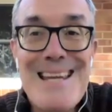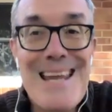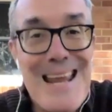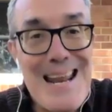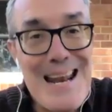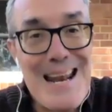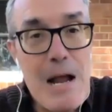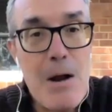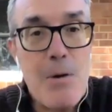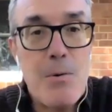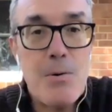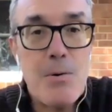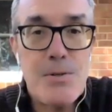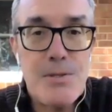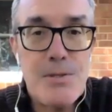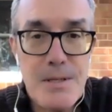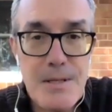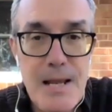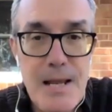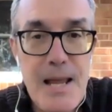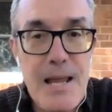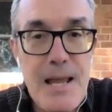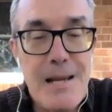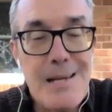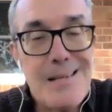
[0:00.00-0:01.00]
ten hours
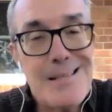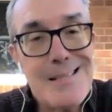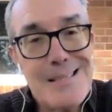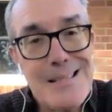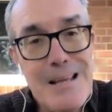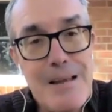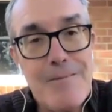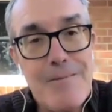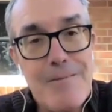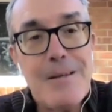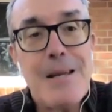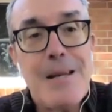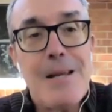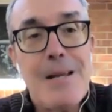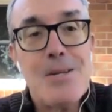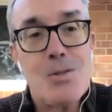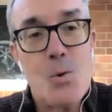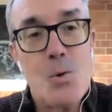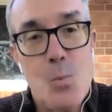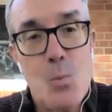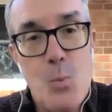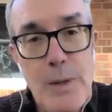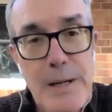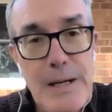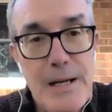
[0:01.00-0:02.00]
a day, seven
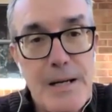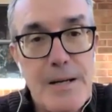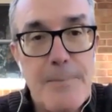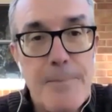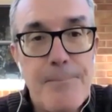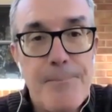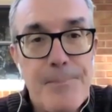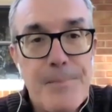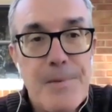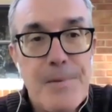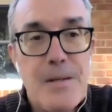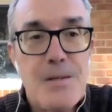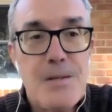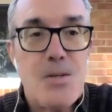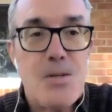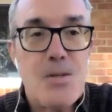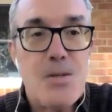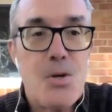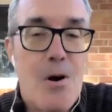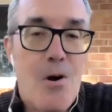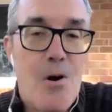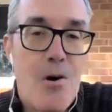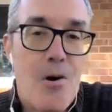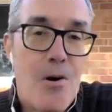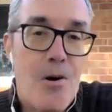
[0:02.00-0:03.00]
days a week
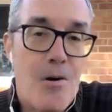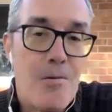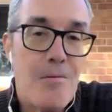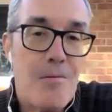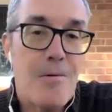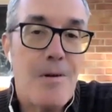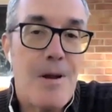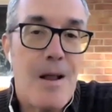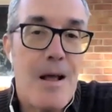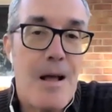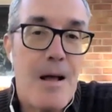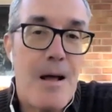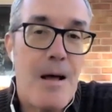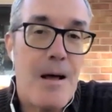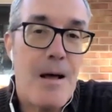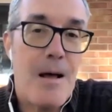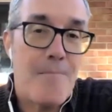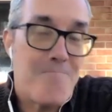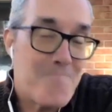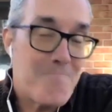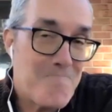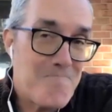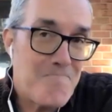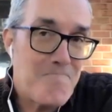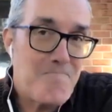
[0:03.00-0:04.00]
to earn
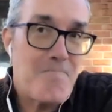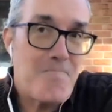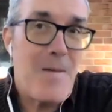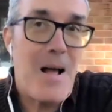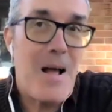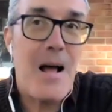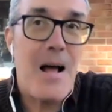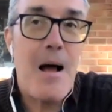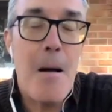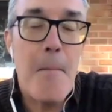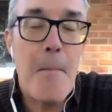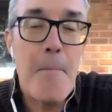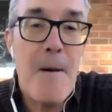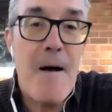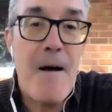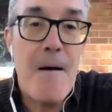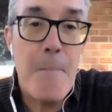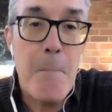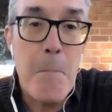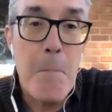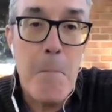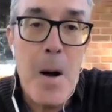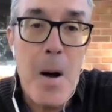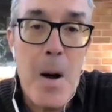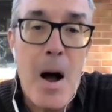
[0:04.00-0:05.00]
a,
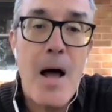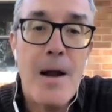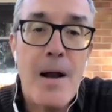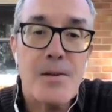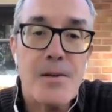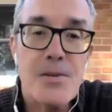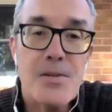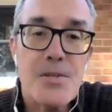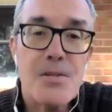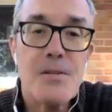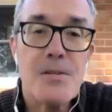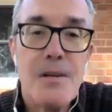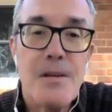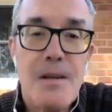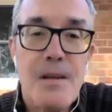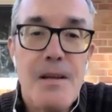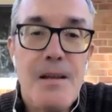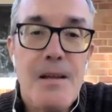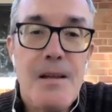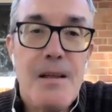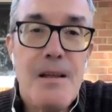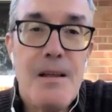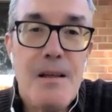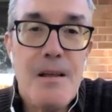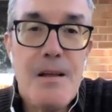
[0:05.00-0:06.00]
a modest
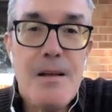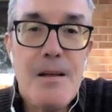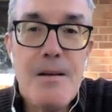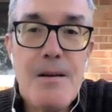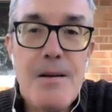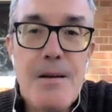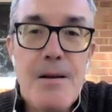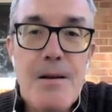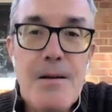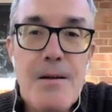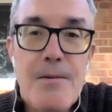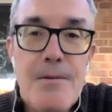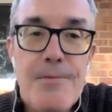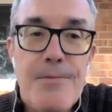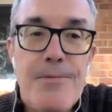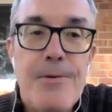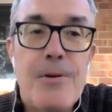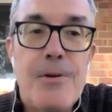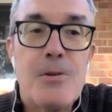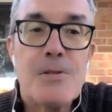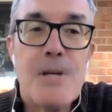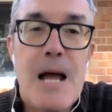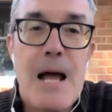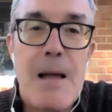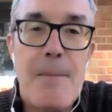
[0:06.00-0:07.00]

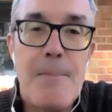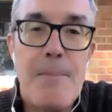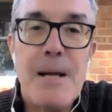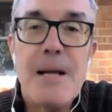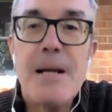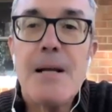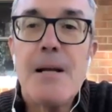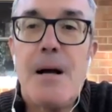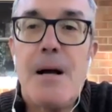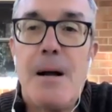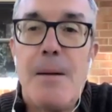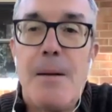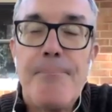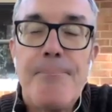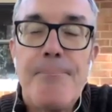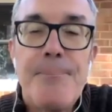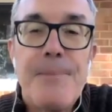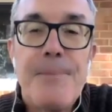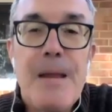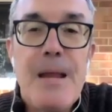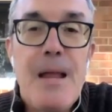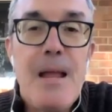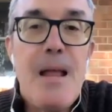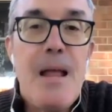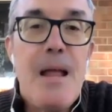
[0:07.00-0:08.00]
full-time income,
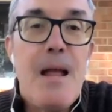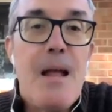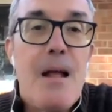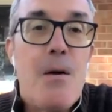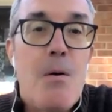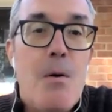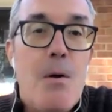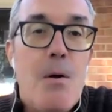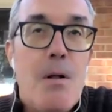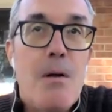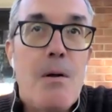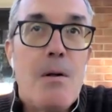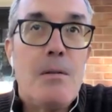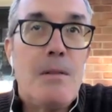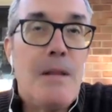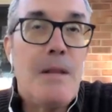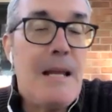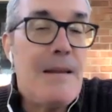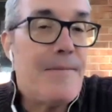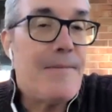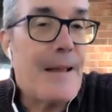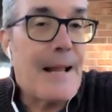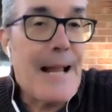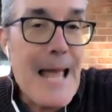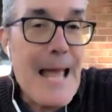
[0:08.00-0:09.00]

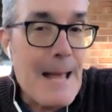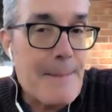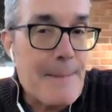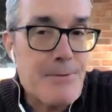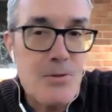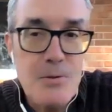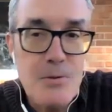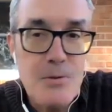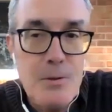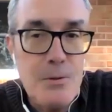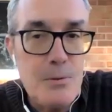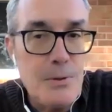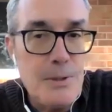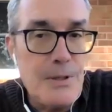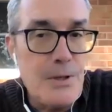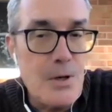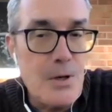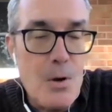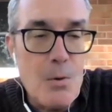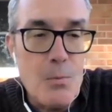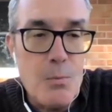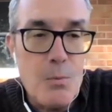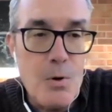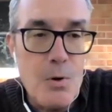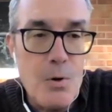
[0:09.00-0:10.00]
leaving absolutely
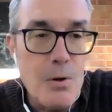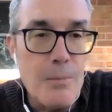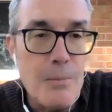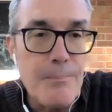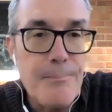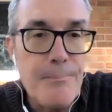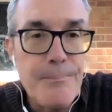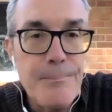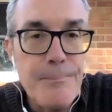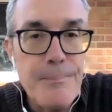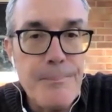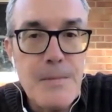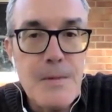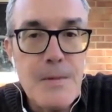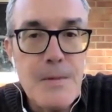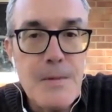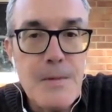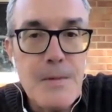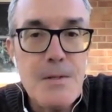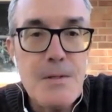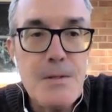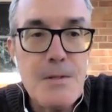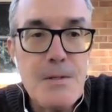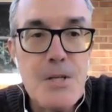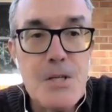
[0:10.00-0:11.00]
no room
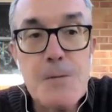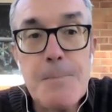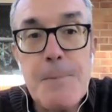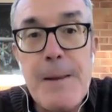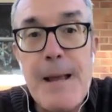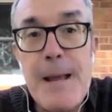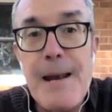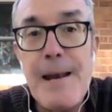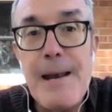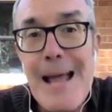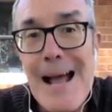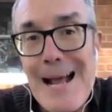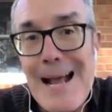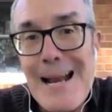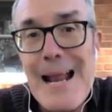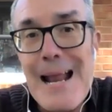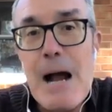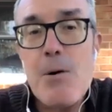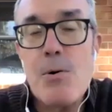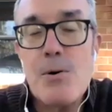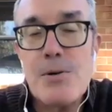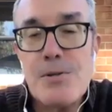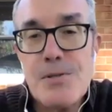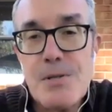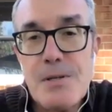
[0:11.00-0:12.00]
to spend
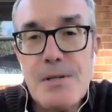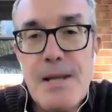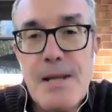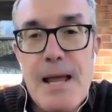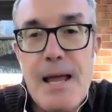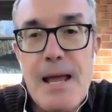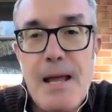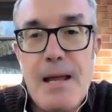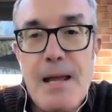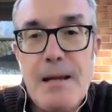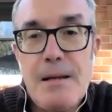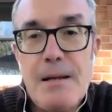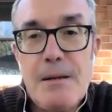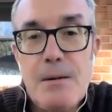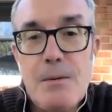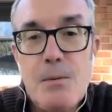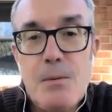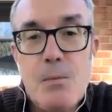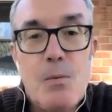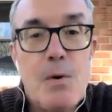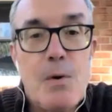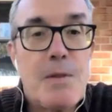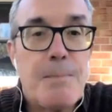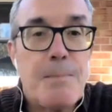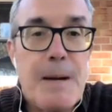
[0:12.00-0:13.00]
nine hours a day
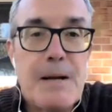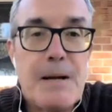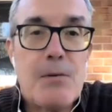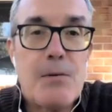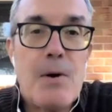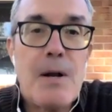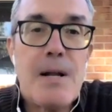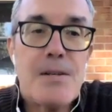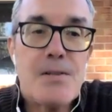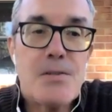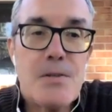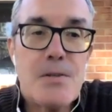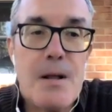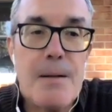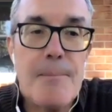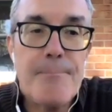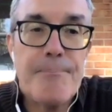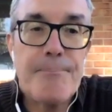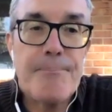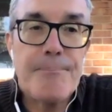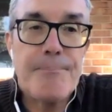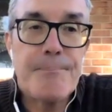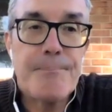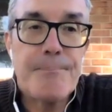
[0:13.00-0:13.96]
with my grandson.